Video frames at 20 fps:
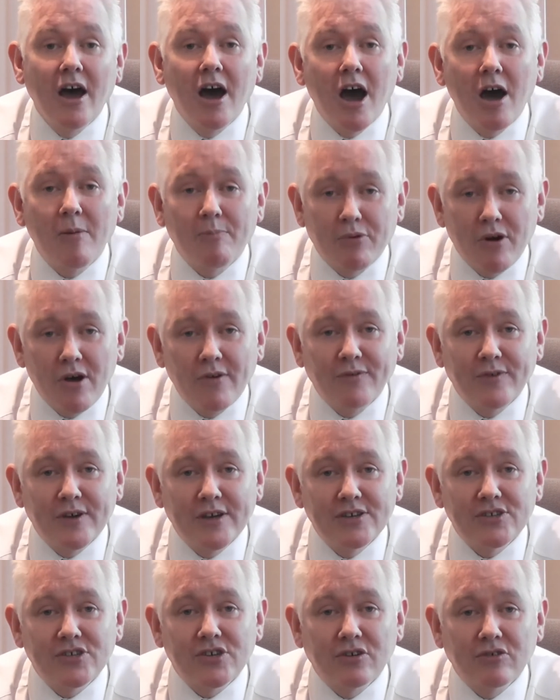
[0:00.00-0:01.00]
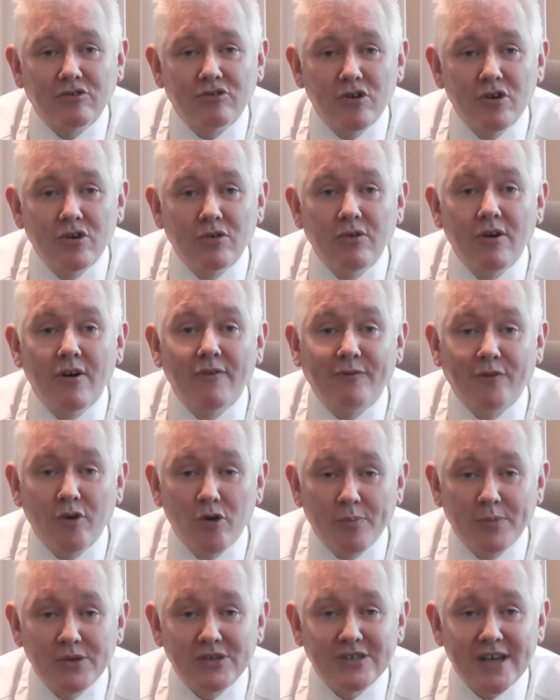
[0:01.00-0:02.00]
Our profits grew
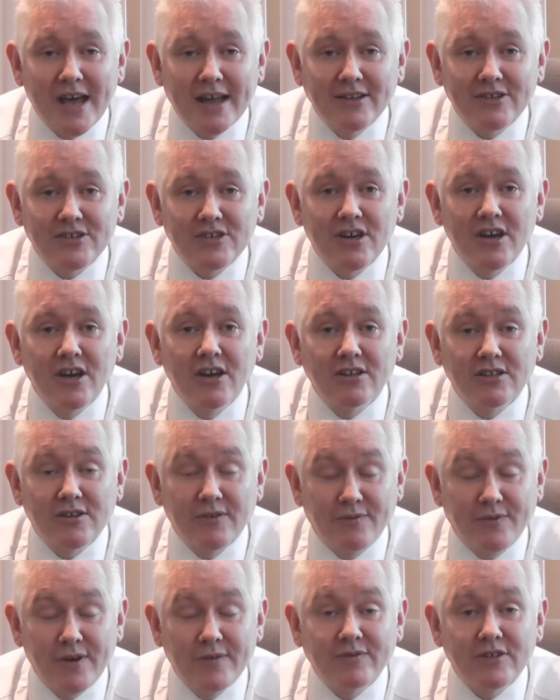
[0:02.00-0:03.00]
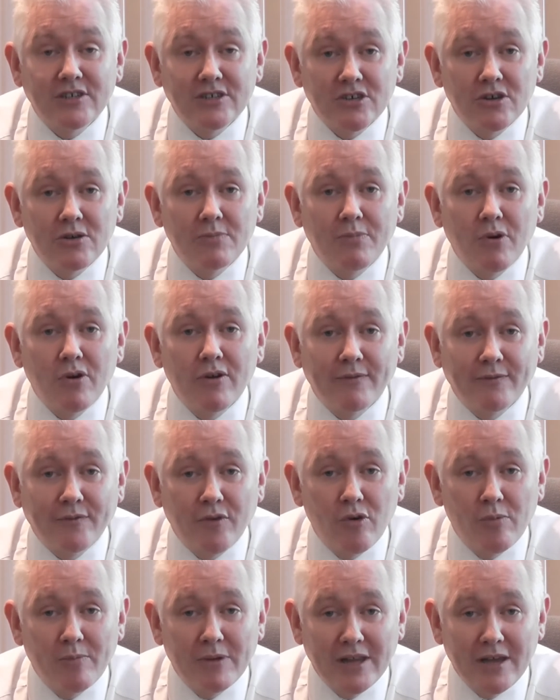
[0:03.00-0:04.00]
4% to
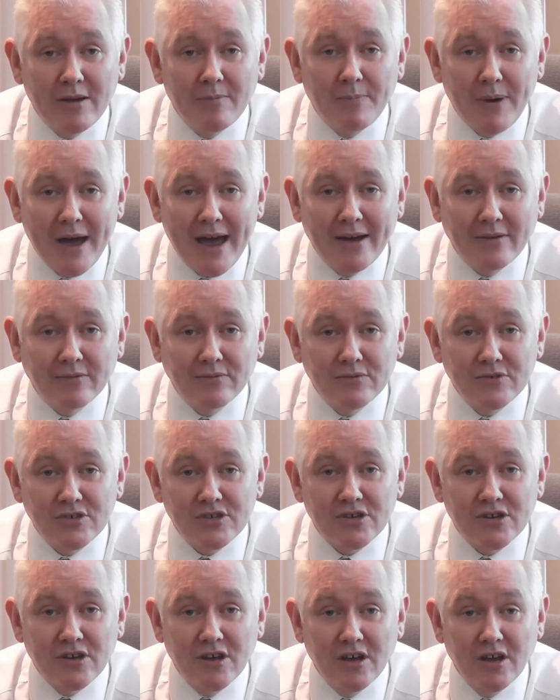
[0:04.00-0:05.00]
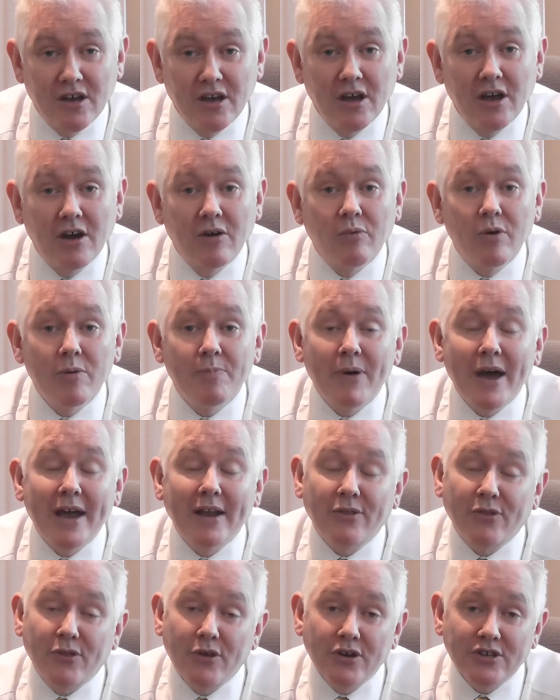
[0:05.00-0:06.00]
£52.4 million. We
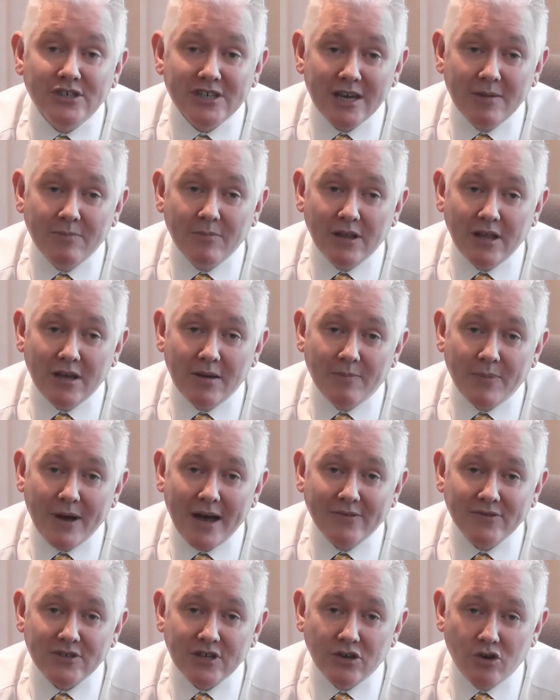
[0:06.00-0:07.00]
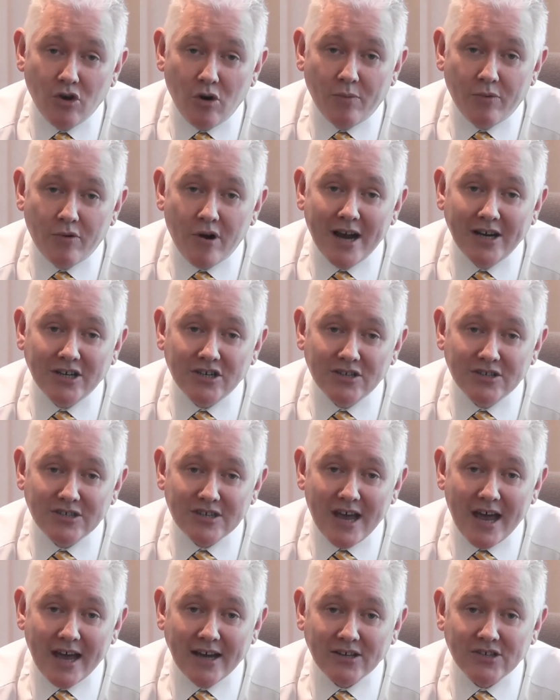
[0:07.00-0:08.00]
paid £13 million in corporation
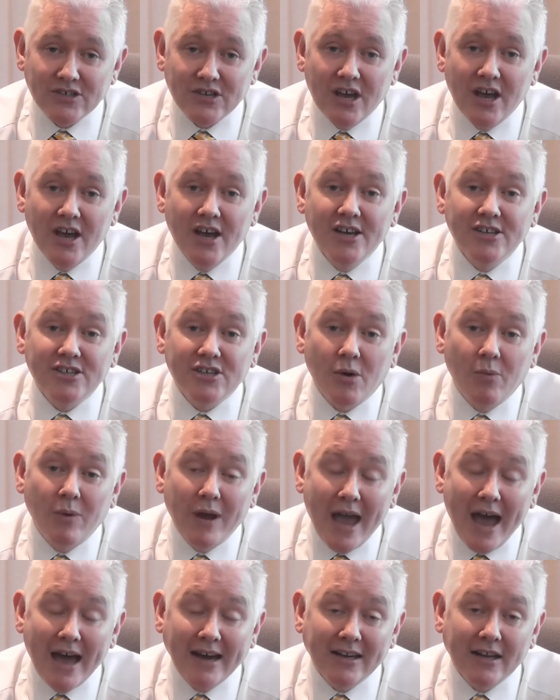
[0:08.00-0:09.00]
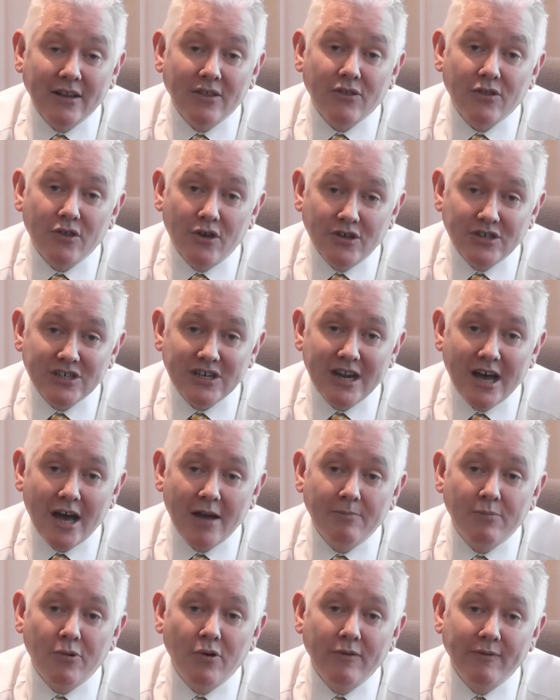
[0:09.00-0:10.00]
tax, so we added
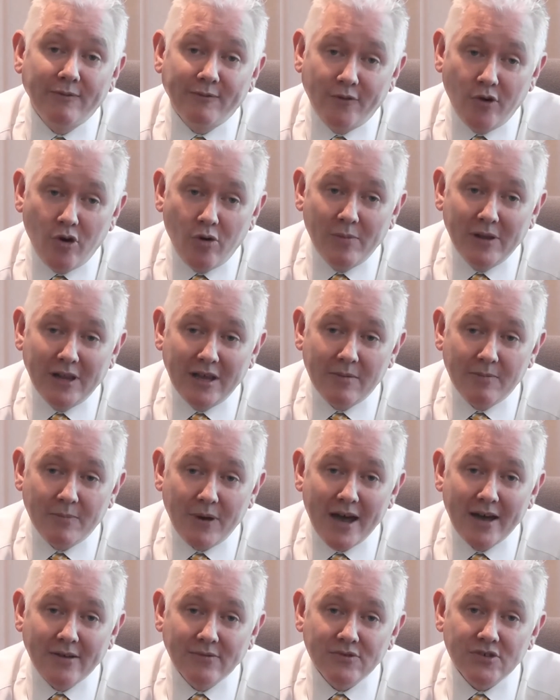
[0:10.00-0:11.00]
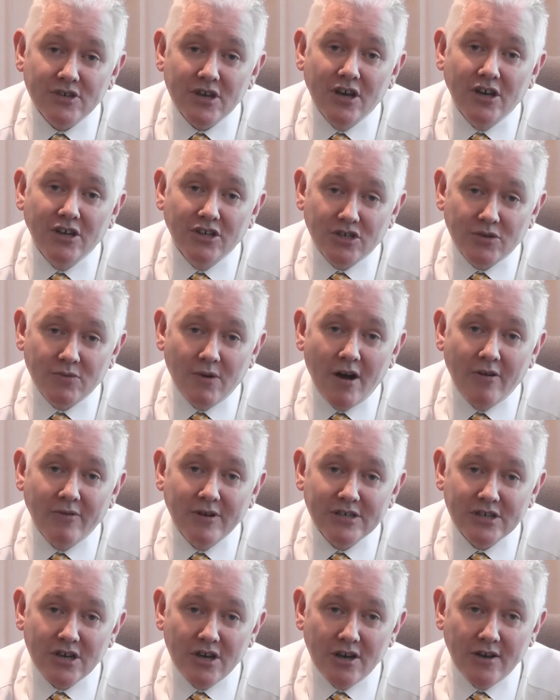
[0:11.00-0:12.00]
£39.4 million to our
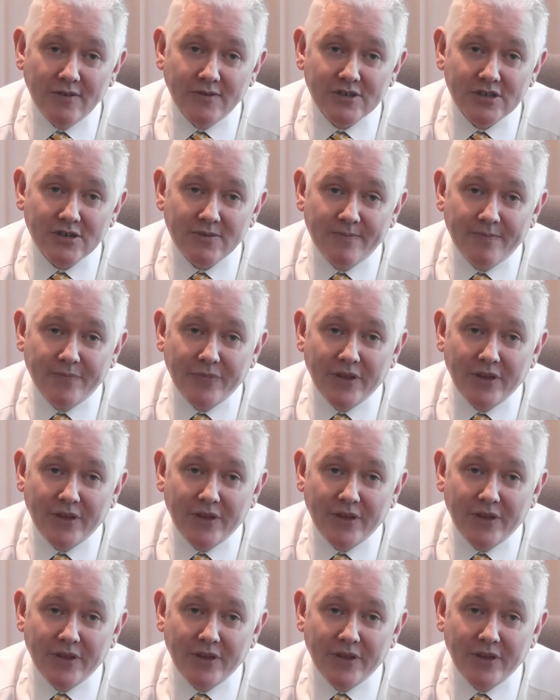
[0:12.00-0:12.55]
reserves.